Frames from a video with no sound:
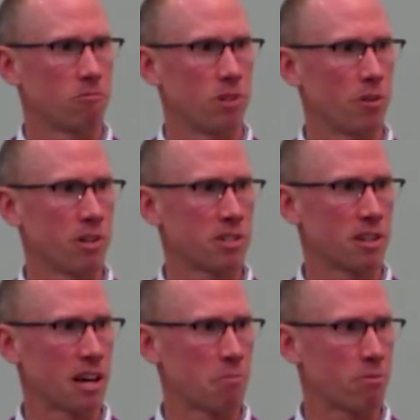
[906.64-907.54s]
there
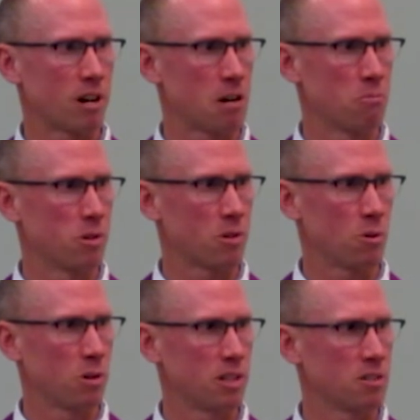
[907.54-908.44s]
isn't that problem with
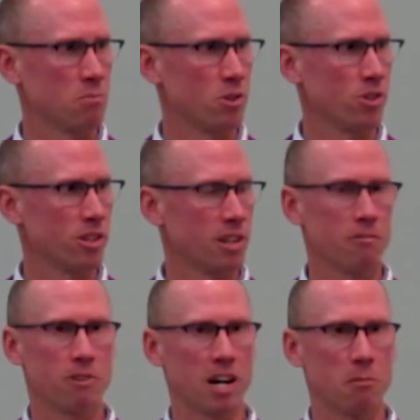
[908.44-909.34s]
Holy Communion
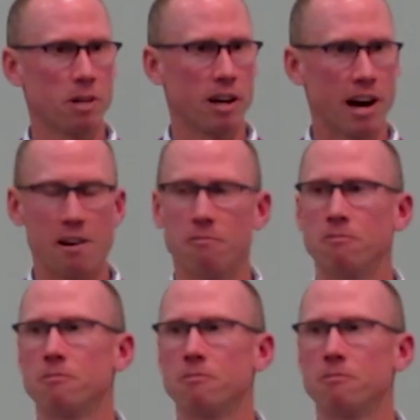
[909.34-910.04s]
and vitamin F.